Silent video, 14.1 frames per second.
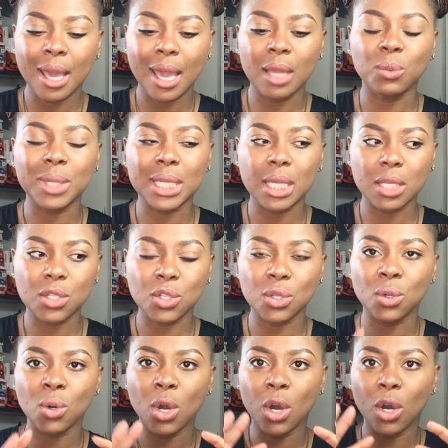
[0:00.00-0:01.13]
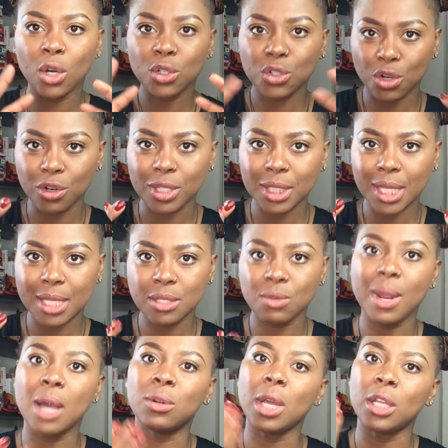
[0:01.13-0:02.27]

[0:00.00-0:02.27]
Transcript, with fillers: And we need to turn the lens around